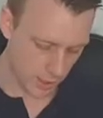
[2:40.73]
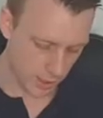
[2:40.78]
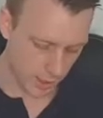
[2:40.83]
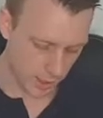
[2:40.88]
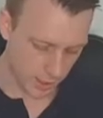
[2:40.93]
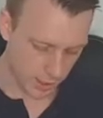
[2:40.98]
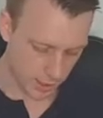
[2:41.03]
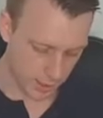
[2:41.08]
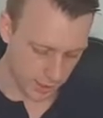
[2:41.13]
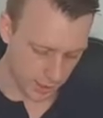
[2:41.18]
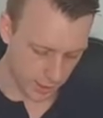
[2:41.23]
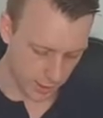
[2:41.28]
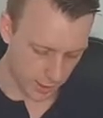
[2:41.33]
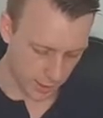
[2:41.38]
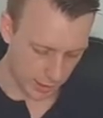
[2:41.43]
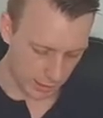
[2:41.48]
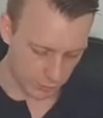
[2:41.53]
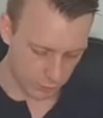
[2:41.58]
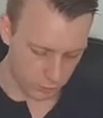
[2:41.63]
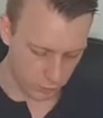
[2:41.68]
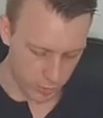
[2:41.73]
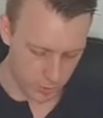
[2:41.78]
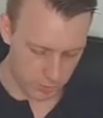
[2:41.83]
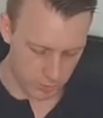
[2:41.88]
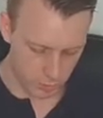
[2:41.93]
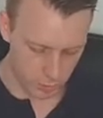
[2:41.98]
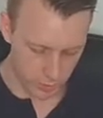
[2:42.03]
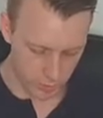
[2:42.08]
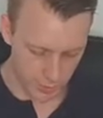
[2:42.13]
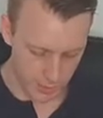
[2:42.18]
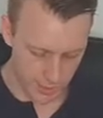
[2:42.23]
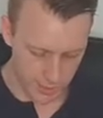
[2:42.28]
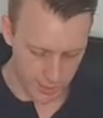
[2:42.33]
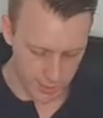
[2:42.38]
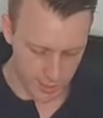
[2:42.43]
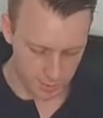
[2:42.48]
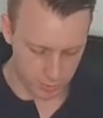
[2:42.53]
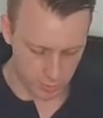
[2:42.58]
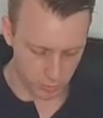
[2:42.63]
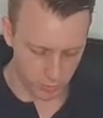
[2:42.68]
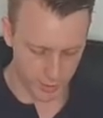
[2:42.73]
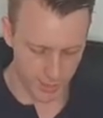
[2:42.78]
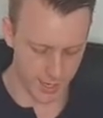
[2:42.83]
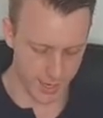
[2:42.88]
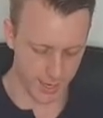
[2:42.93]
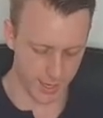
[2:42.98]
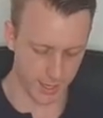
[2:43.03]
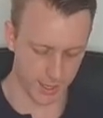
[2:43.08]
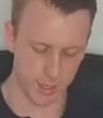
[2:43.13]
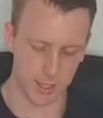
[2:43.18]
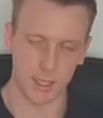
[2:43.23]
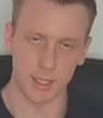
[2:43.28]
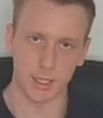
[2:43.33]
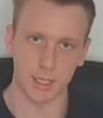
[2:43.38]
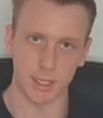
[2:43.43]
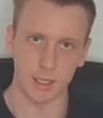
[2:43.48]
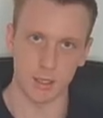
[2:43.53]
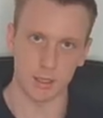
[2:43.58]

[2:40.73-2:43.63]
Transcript: And if we put in that point a here,